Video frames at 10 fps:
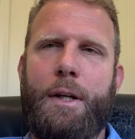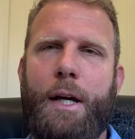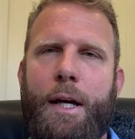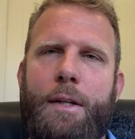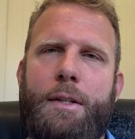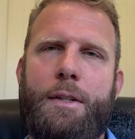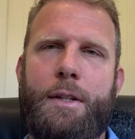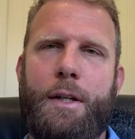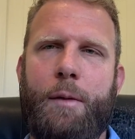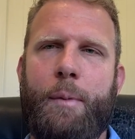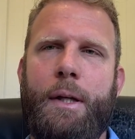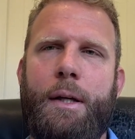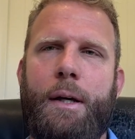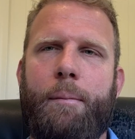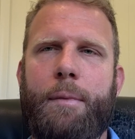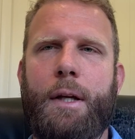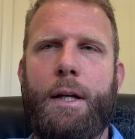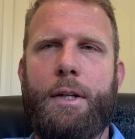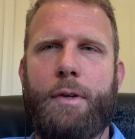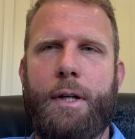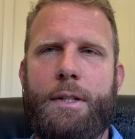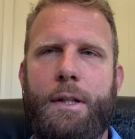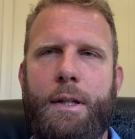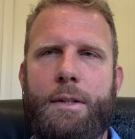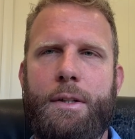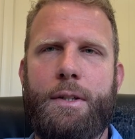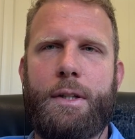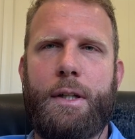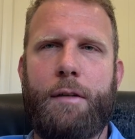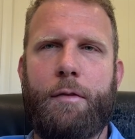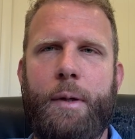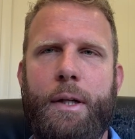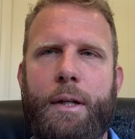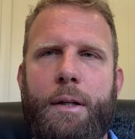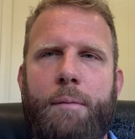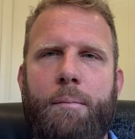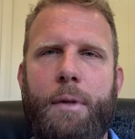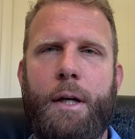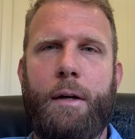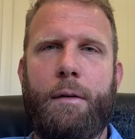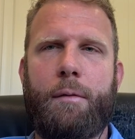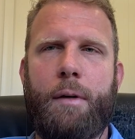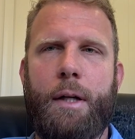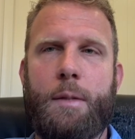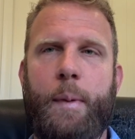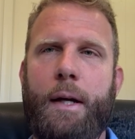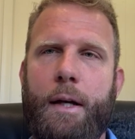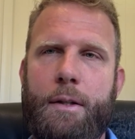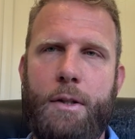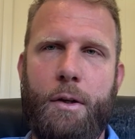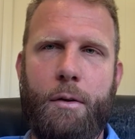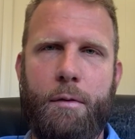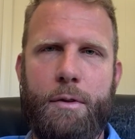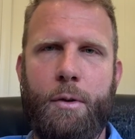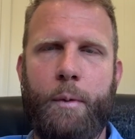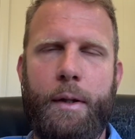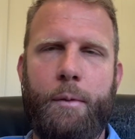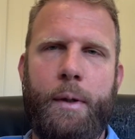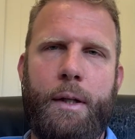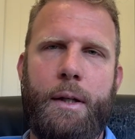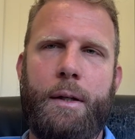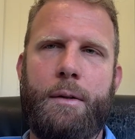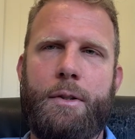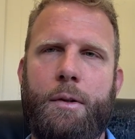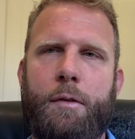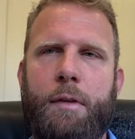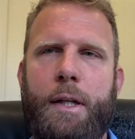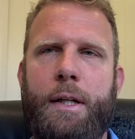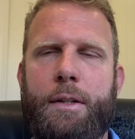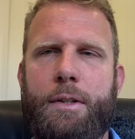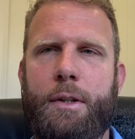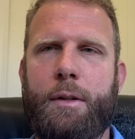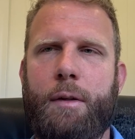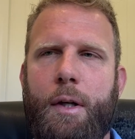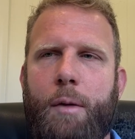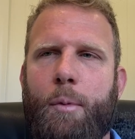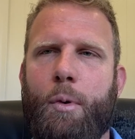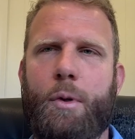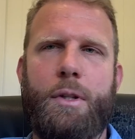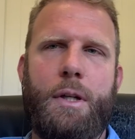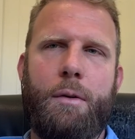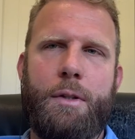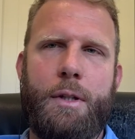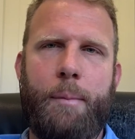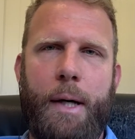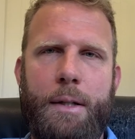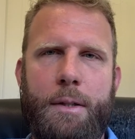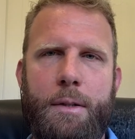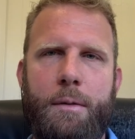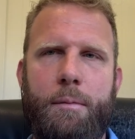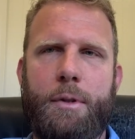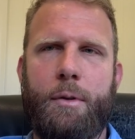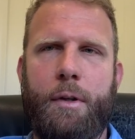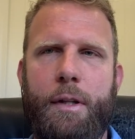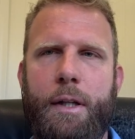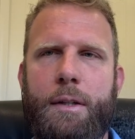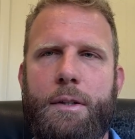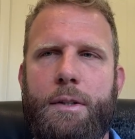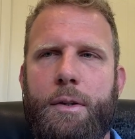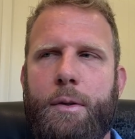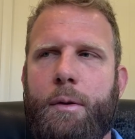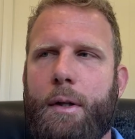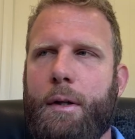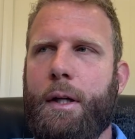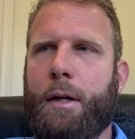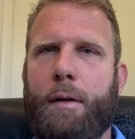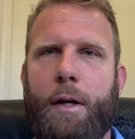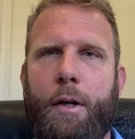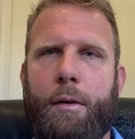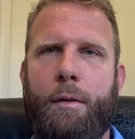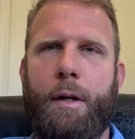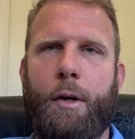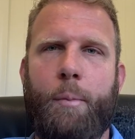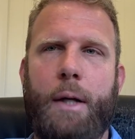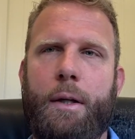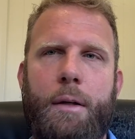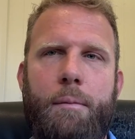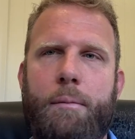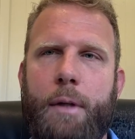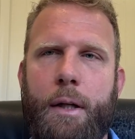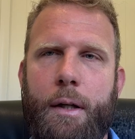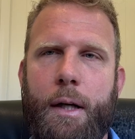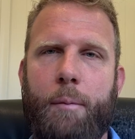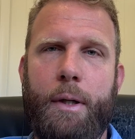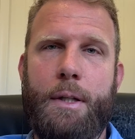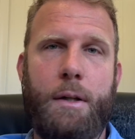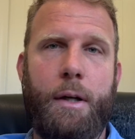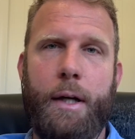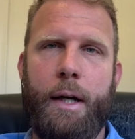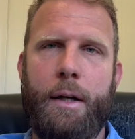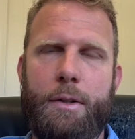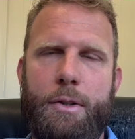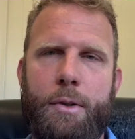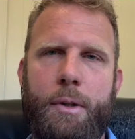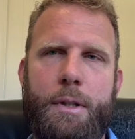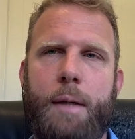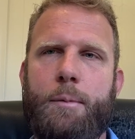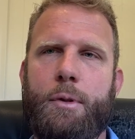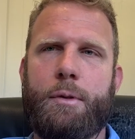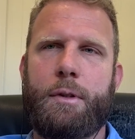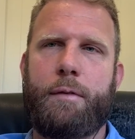it's going to be interesting to see if we can expand ourselves, or whether we can sort of lead into more consultancy based sort of things to help other companies like ours do the same sorts